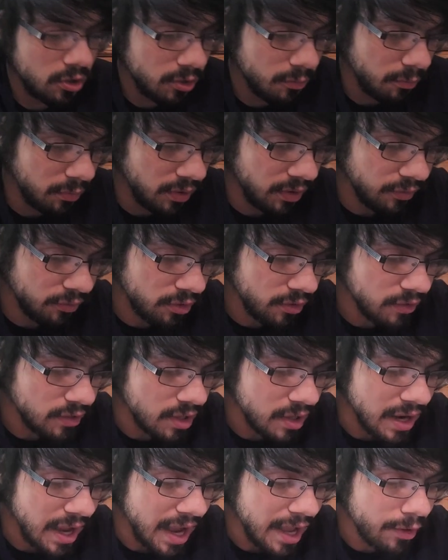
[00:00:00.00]
believe it or
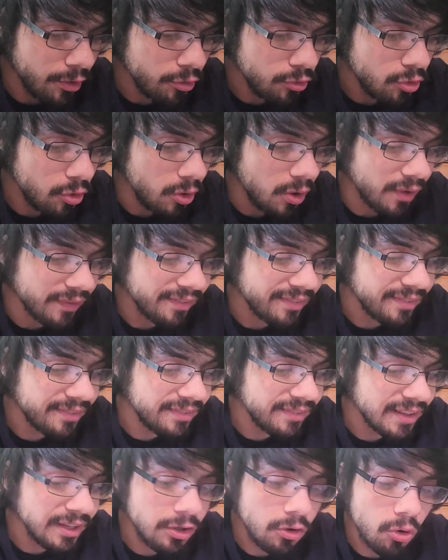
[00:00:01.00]
not, I don't know a
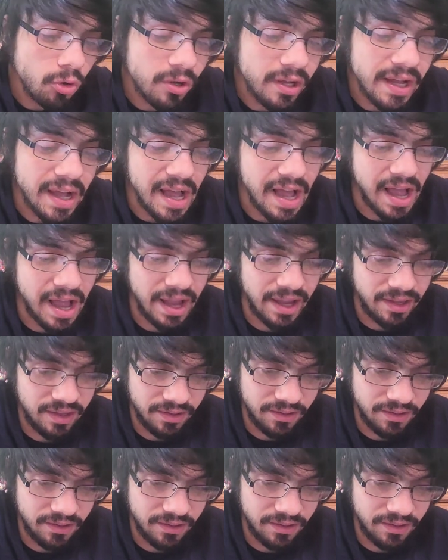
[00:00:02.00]
single guy